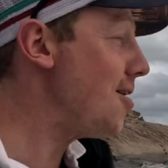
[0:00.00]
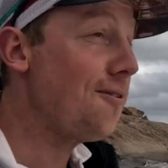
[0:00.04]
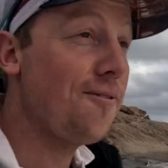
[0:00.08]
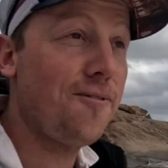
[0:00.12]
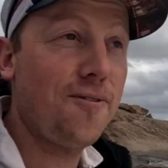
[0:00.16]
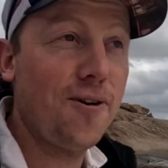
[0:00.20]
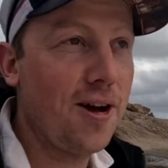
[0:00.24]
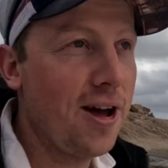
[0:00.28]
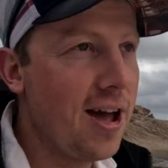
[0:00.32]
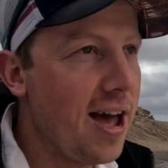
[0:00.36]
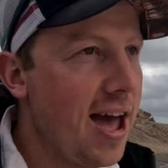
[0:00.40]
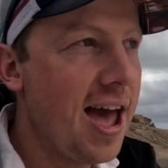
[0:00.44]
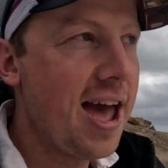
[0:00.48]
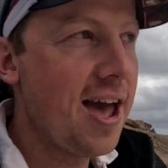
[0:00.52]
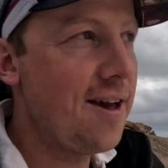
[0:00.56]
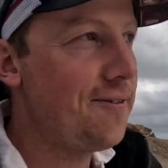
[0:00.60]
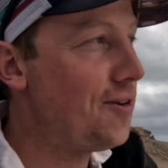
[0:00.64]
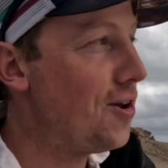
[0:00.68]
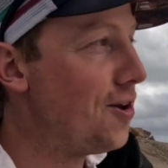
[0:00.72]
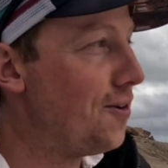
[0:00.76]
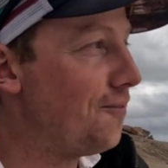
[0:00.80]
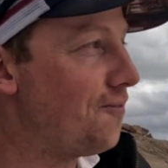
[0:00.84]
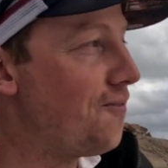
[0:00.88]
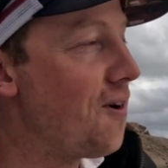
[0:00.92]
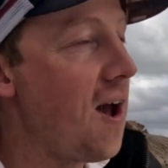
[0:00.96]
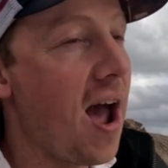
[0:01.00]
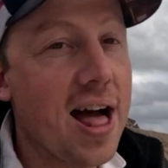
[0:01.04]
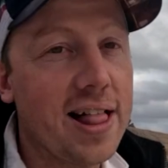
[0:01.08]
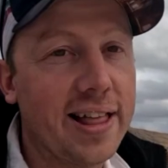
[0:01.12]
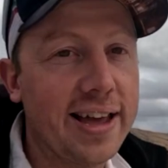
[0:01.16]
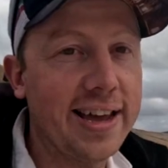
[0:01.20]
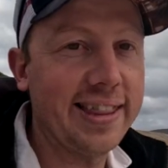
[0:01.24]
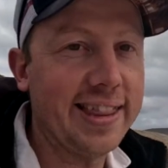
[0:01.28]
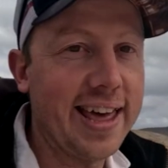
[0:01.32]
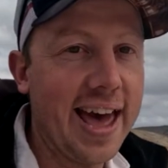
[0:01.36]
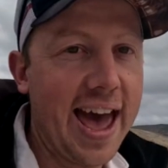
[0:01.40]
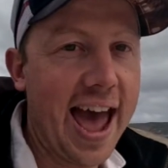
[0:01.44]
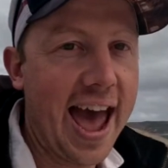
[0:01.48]
If you fell
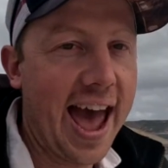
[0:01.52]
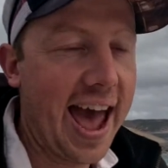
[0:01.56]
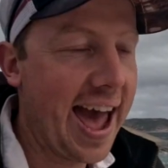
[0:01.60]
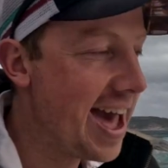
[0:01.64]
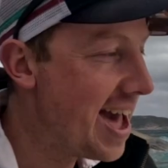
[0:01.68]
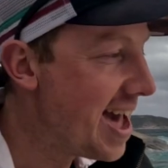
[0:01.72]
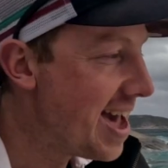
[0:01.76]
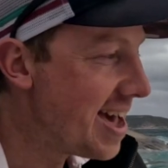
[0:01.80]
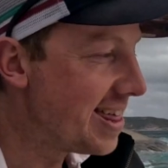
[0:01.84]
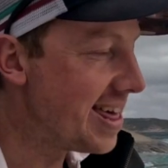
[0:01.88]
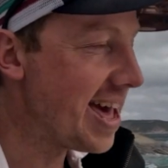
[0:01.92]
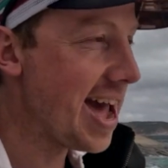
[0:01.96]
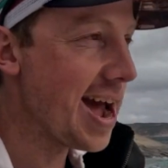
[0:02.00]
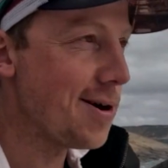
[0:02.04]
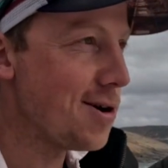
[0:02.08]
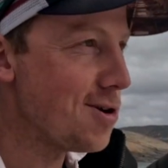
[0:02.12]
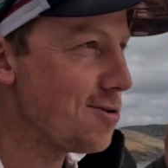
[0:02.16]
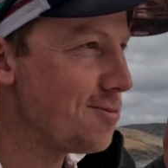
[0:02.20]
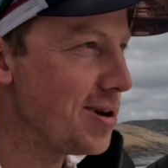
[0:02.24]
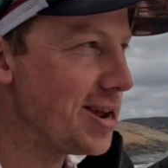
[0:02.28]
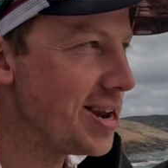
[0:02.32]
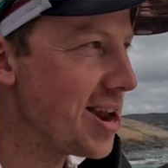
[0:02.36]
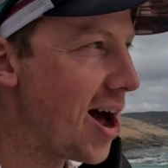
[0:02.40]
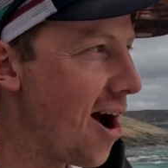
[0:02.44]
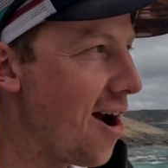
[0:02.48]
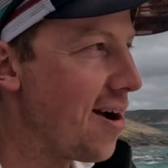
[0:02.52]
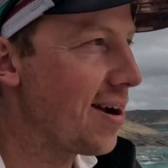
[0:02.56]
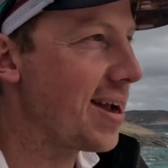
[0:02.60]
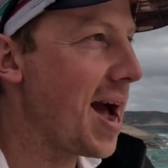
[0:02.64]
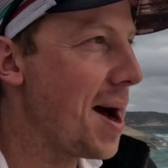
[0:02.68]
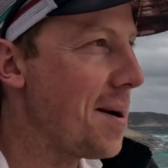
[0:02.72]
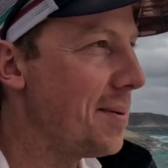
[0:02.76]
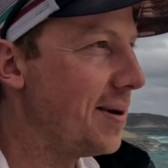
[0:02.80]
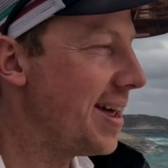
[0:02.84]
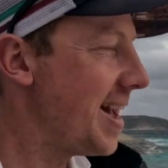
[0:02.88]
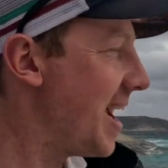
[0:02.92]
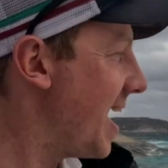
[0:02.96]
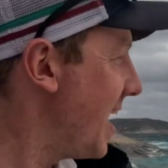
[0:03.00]
in there would be no
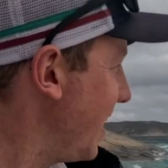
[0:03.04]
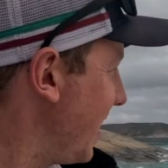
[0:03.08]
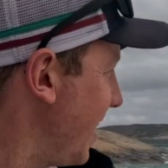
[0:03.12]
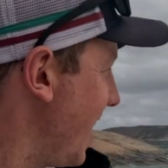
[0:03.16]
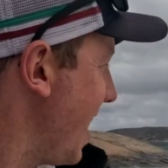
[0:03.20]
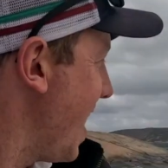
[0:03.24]
coming out